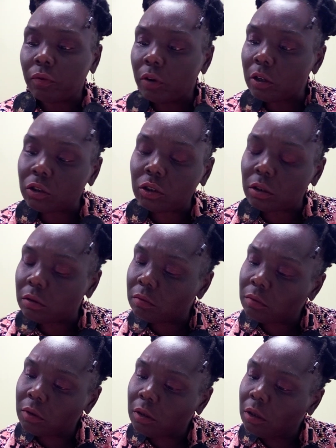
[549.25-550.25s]
version
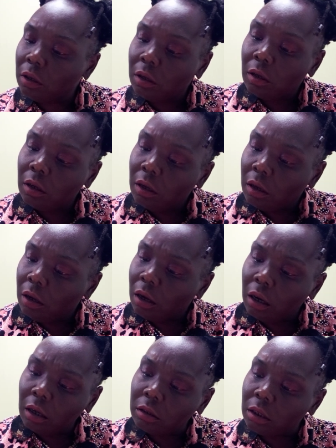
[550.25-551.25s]

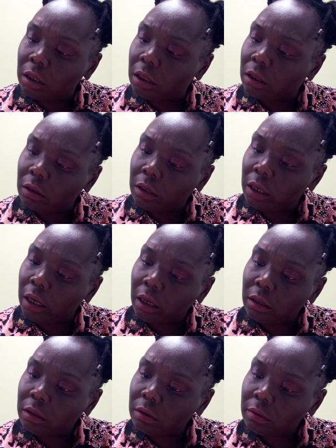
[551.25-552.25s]
on the
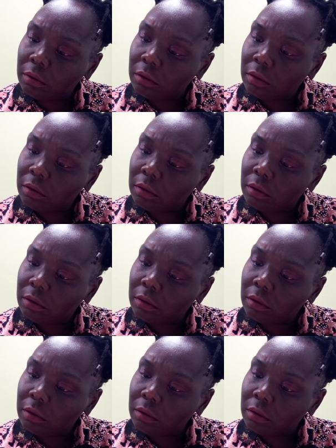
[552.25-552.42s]
internet.